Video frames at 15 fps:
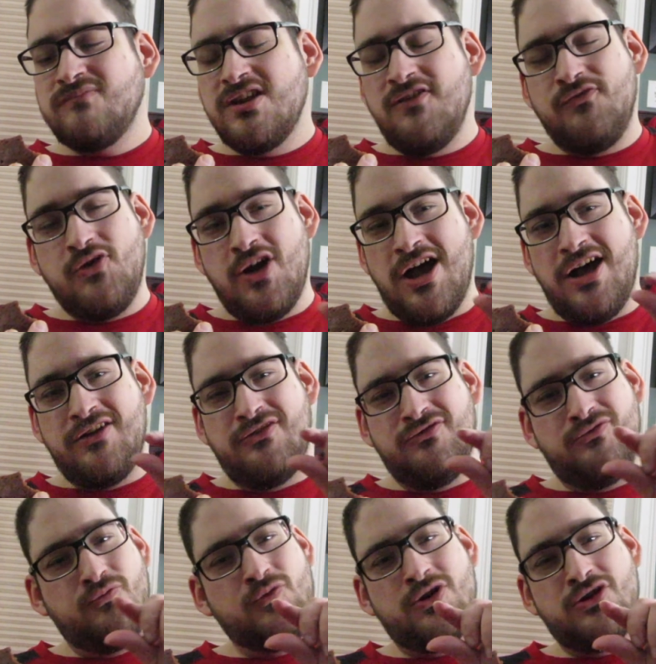if you had
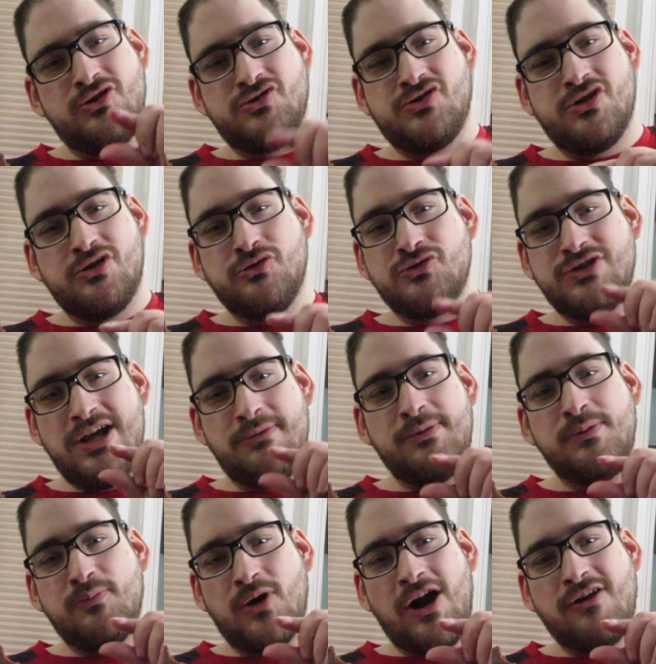one of those Little
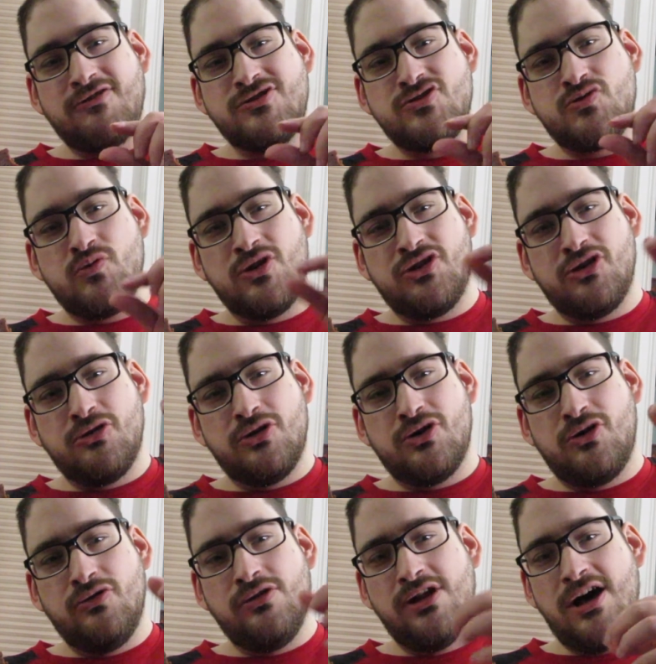Debbie brownies with the
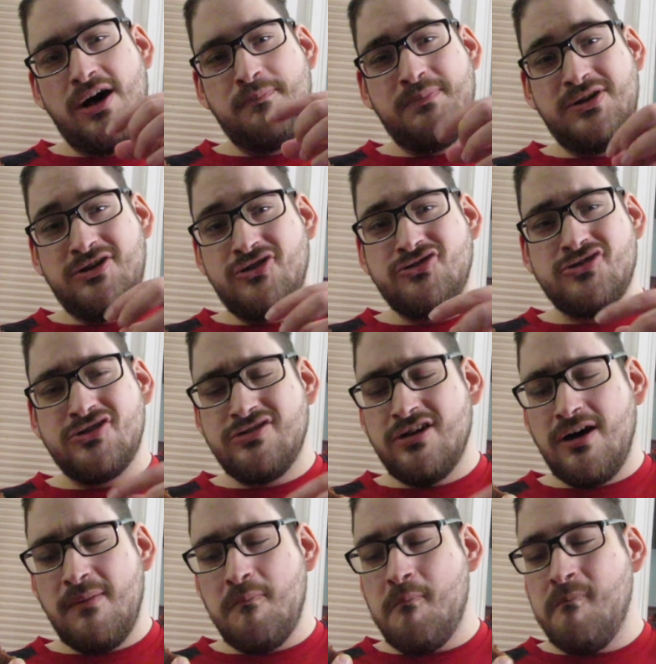little peanuts on
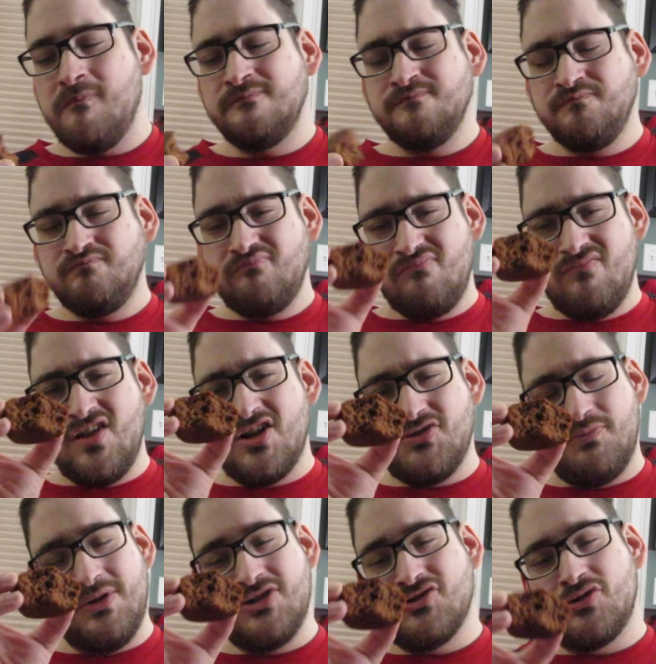top, that's
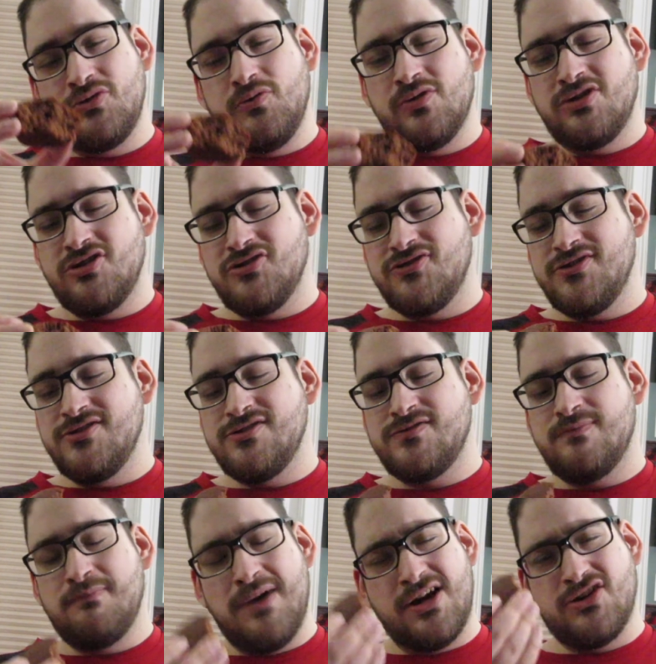basically what this is,
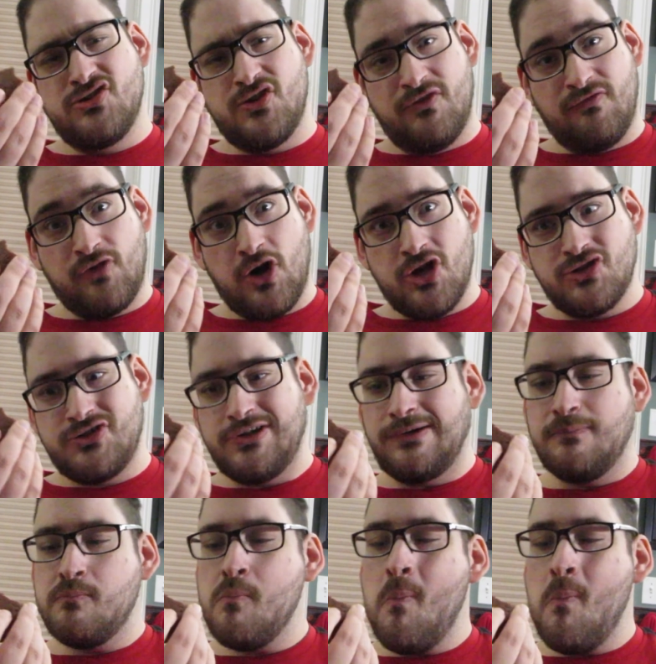minus the frosting.